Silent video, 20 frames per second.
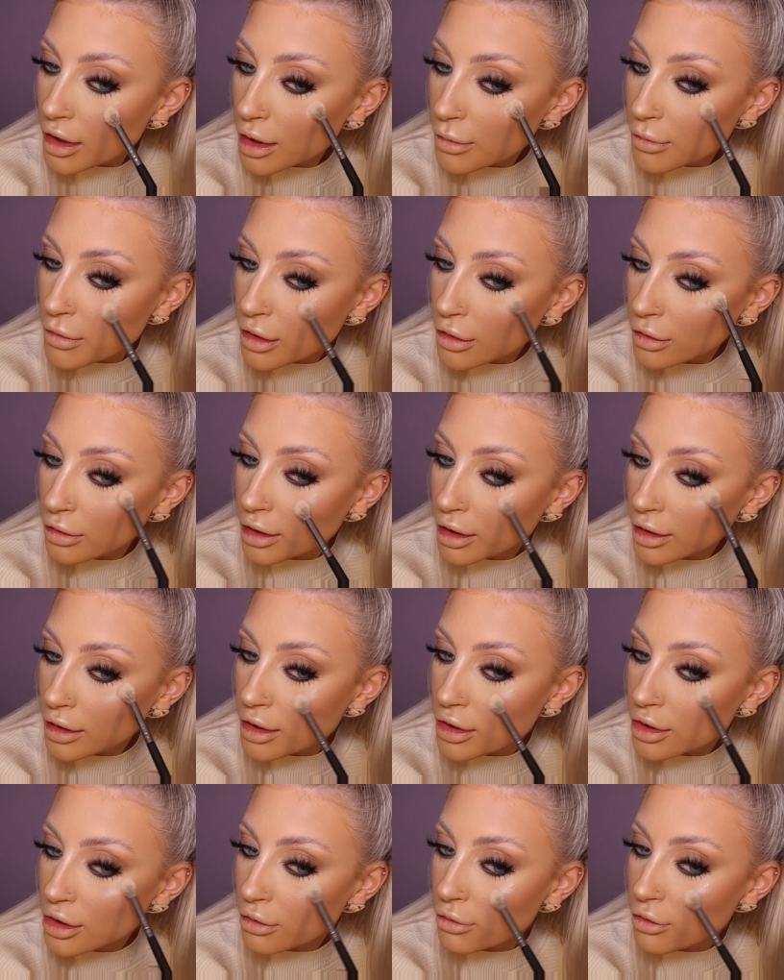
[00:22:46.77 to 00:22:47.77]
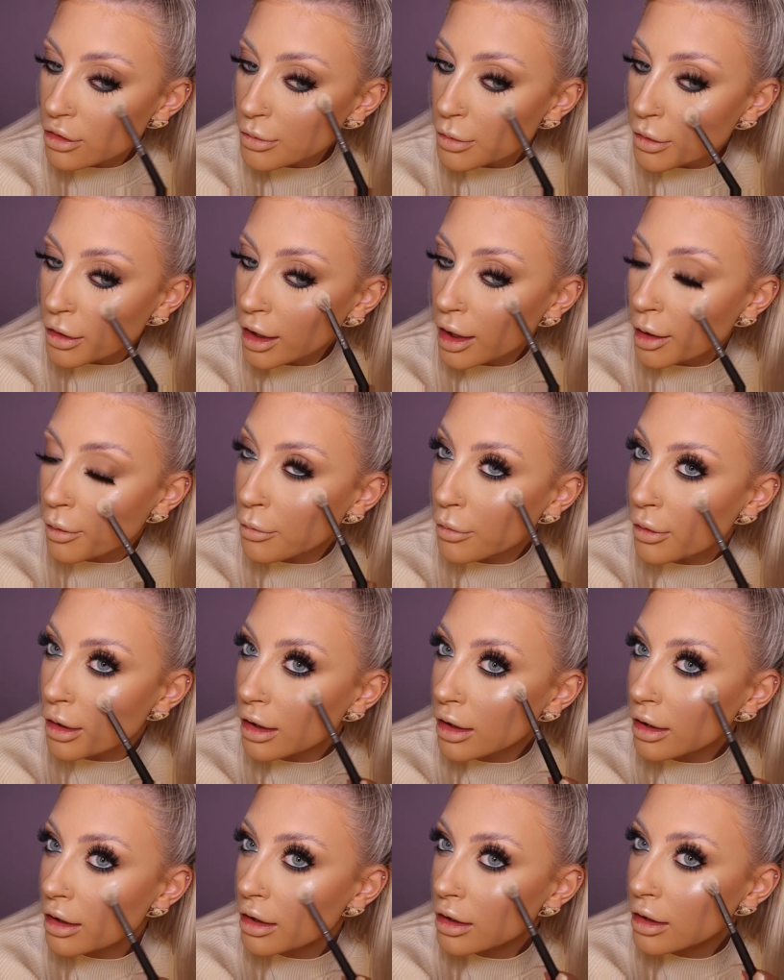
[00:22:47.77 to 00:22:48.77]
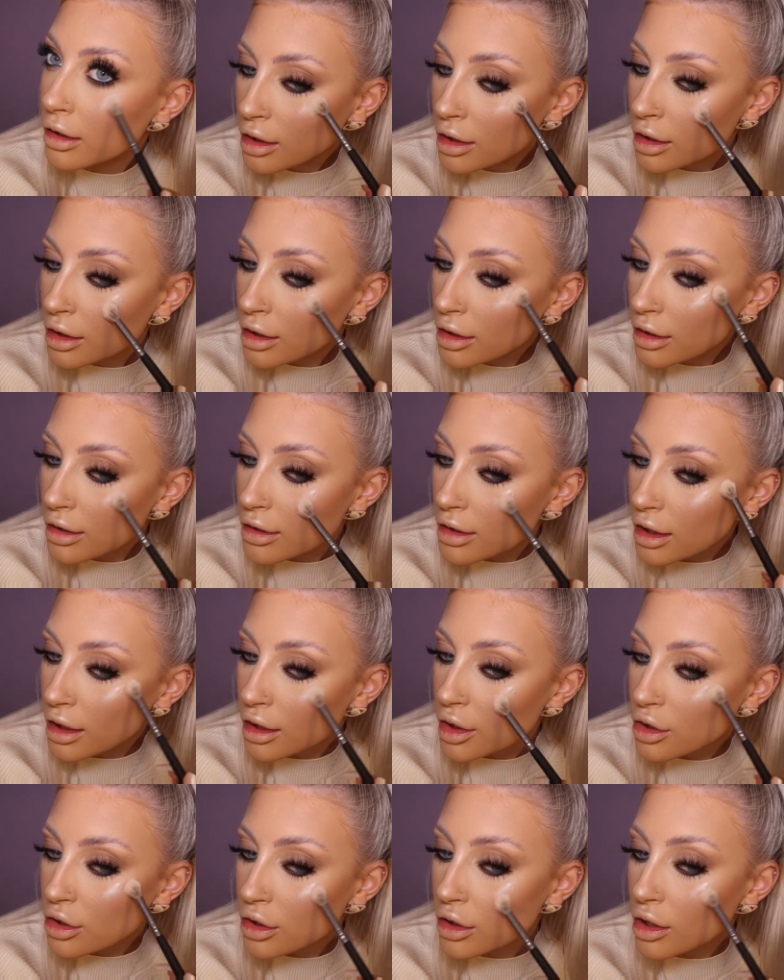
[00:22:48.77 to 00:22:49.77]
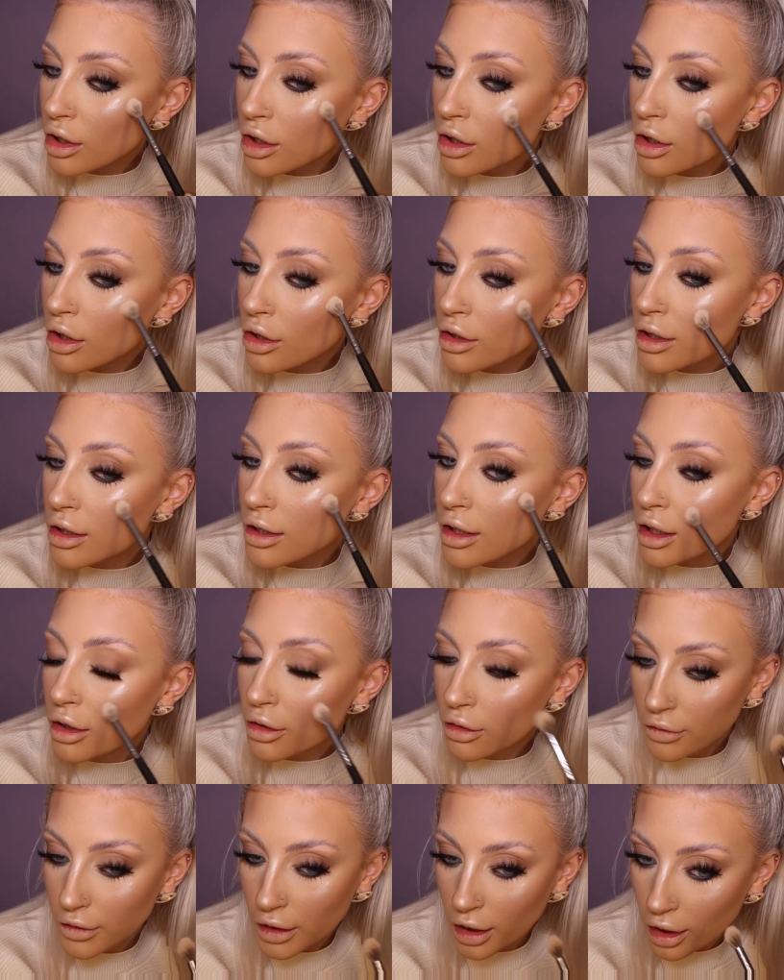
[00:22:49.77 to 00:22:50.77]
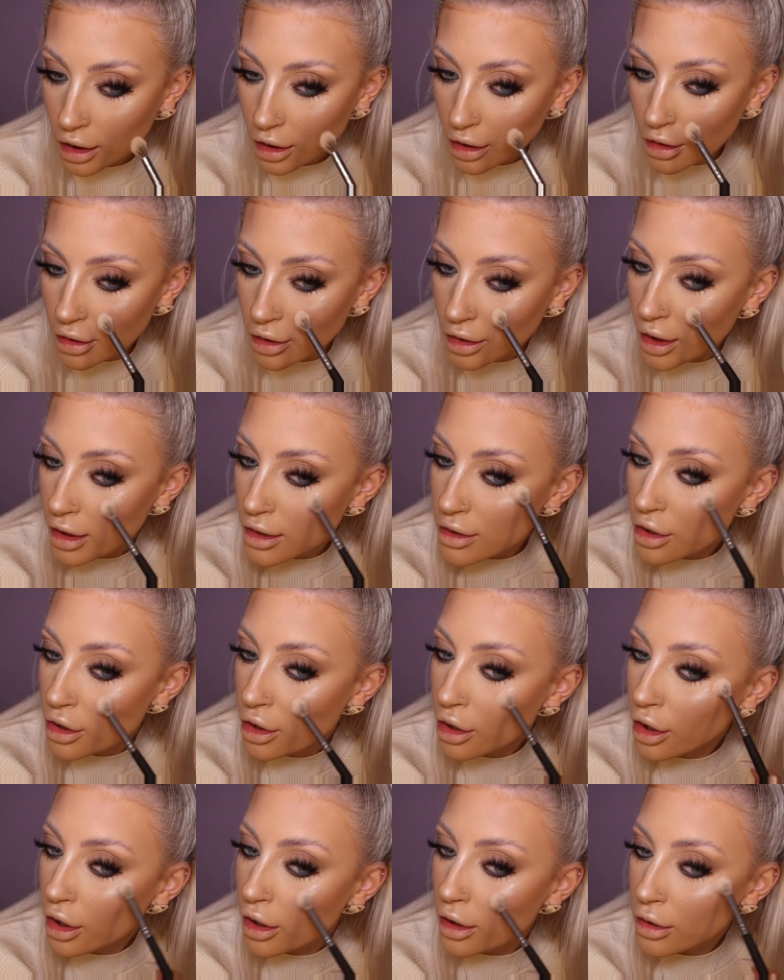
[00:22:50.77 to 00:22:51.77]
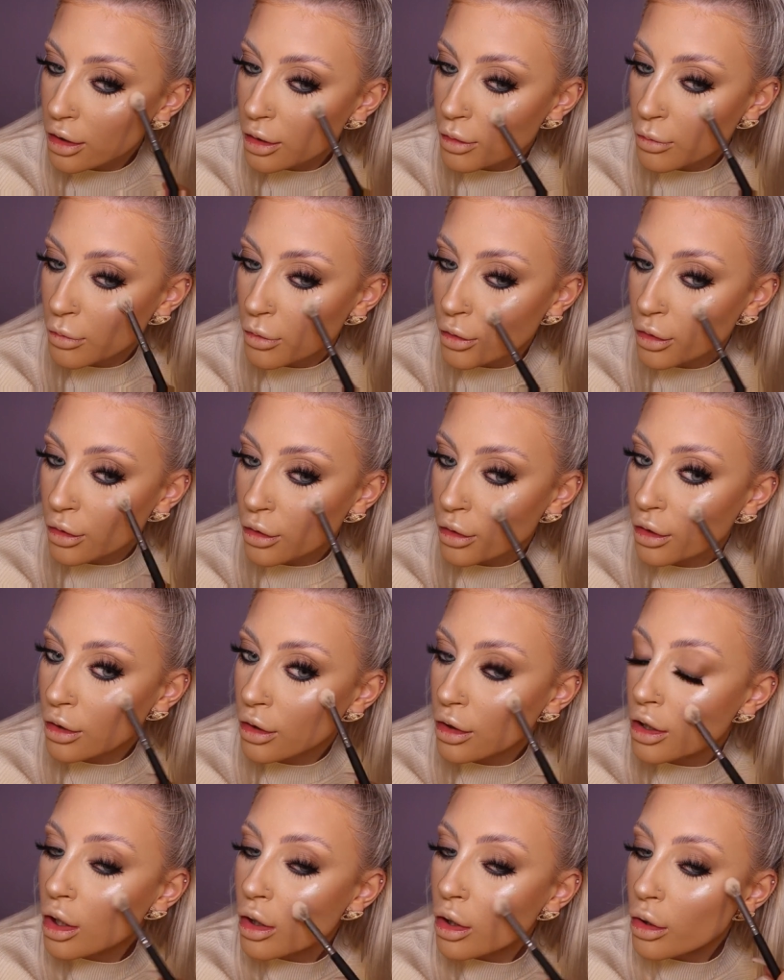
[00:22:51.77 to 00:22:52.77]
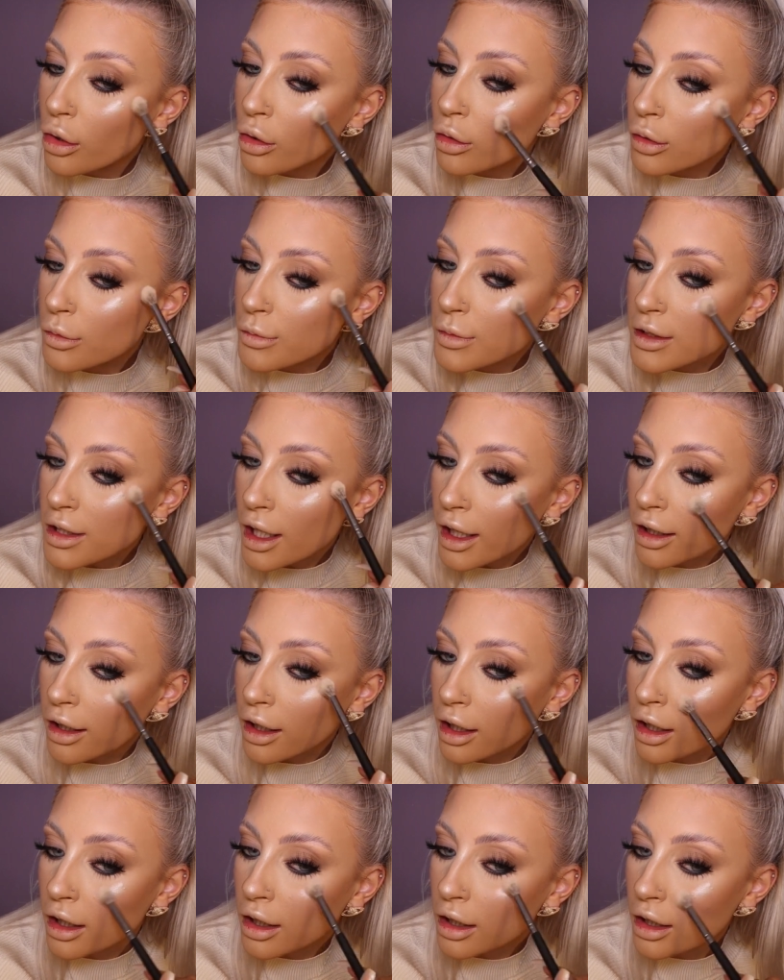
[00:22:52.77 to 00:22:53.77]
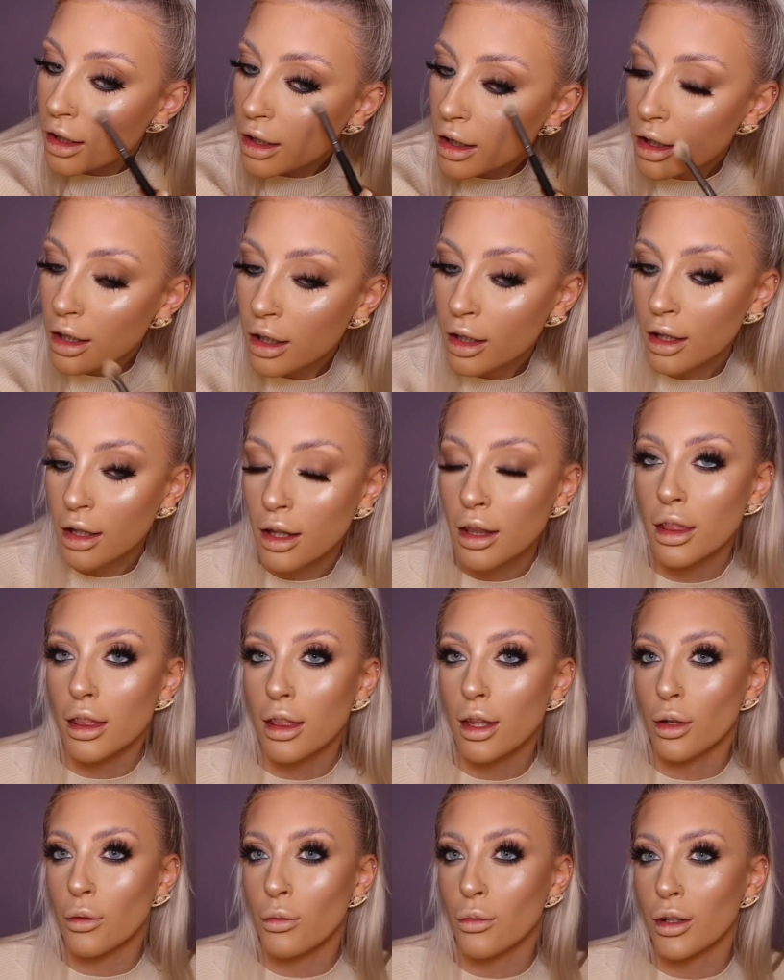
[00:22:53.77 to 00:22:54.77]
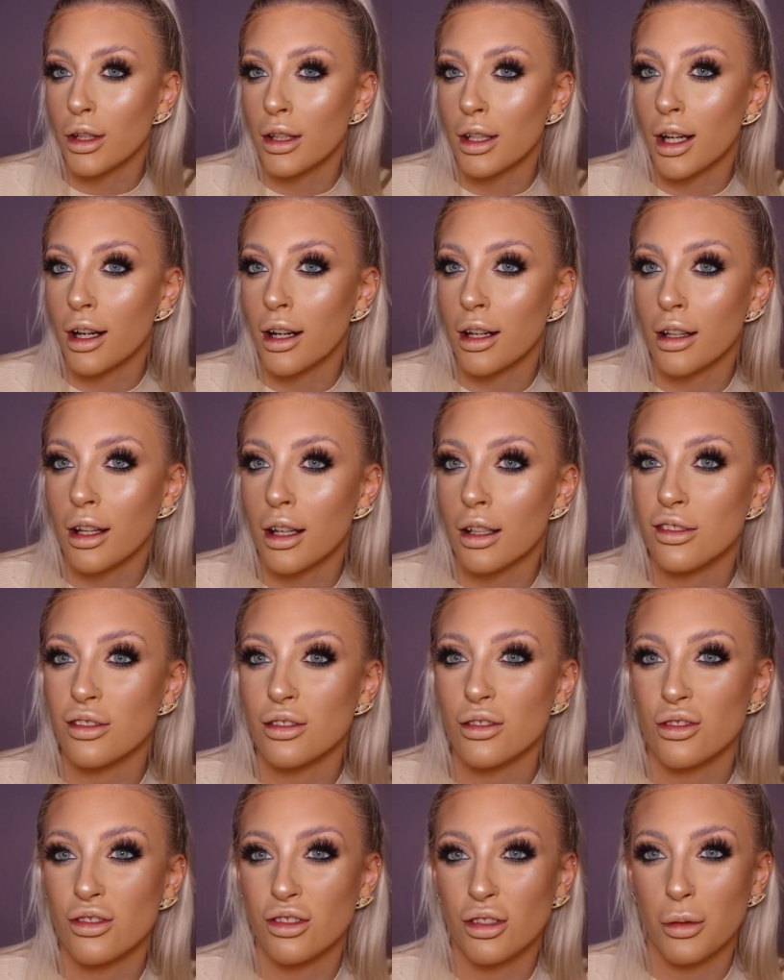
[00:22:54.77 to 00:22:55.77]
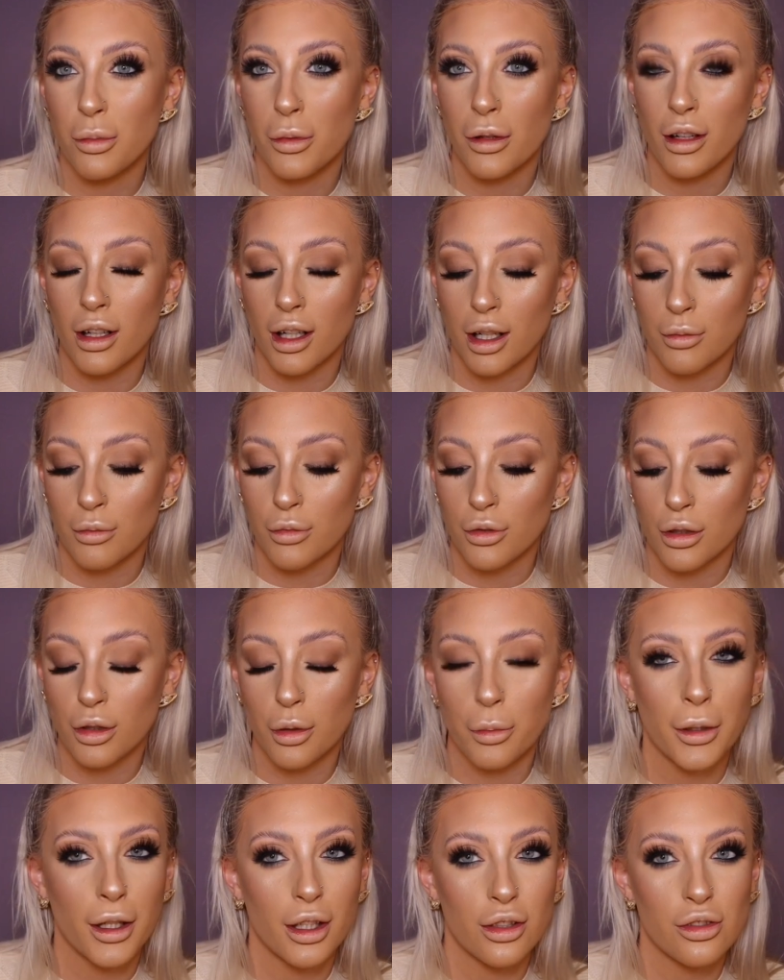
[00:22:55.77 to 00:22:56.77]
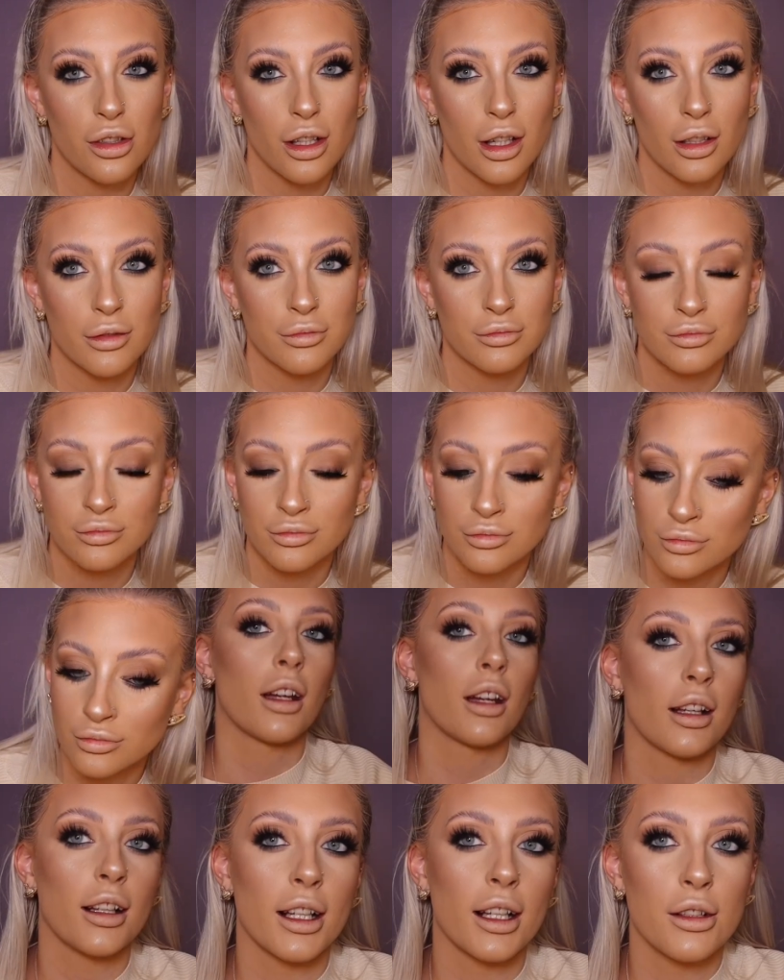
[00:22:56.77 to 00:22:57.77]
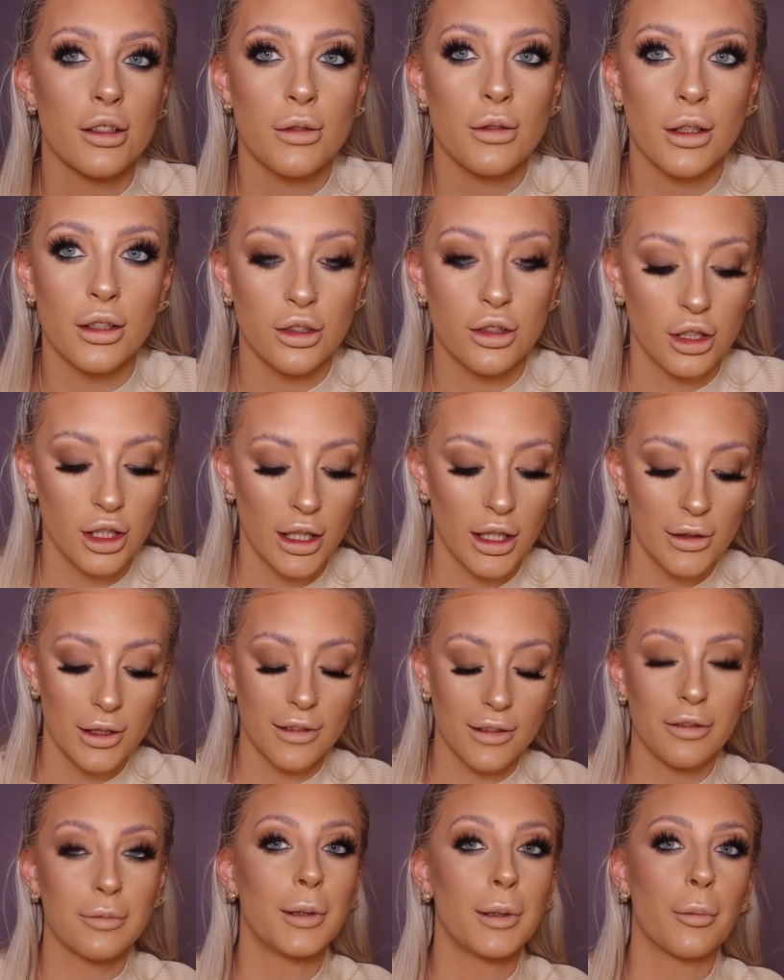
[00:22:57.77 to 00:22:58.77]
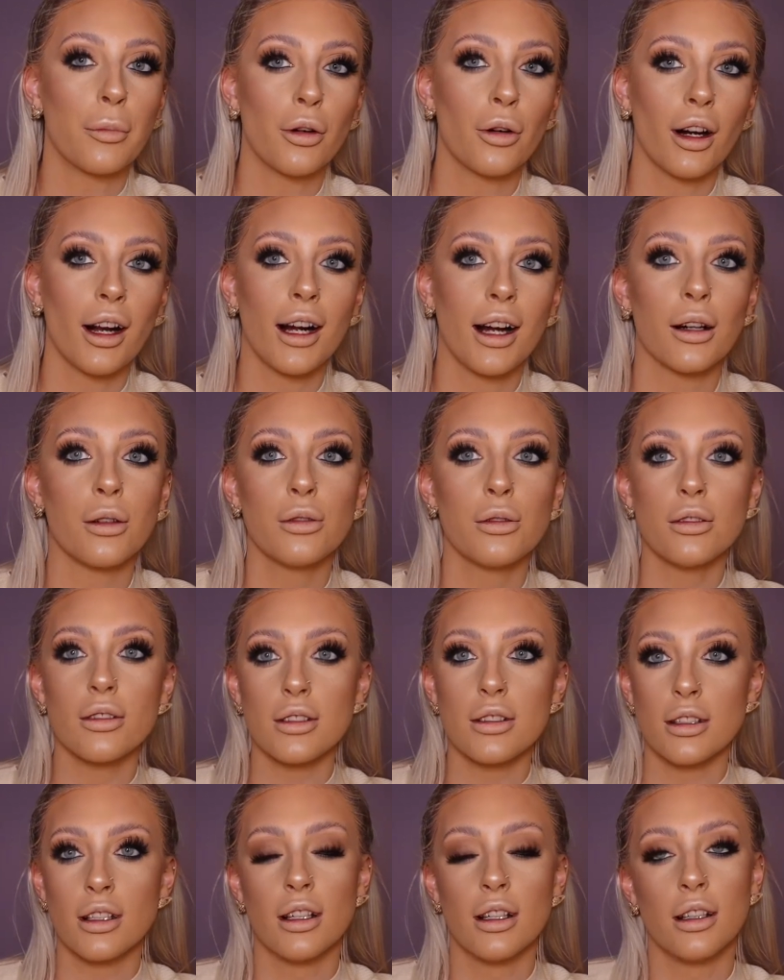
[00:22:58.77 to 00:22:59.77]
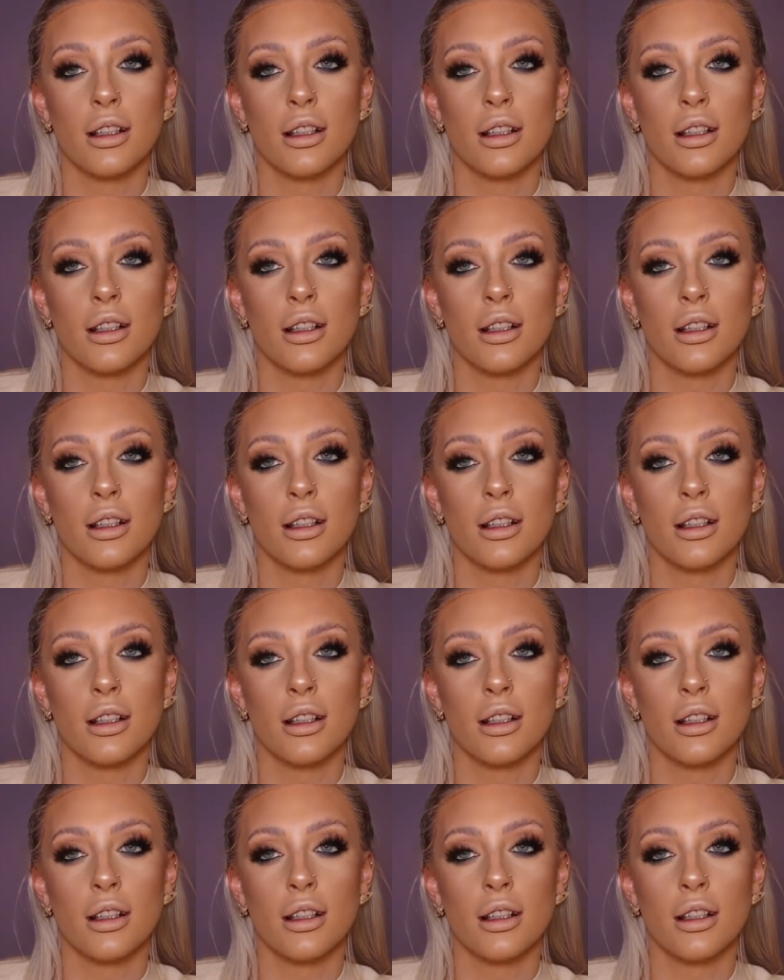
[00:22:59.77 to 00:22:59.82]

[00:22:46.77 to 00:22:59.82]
I'm so glad this shows up on camera. There's actually not a single thing on this earth more upsetting than when your highlight doesn't show up on camera or picture. Right, now to actually use it for my brows.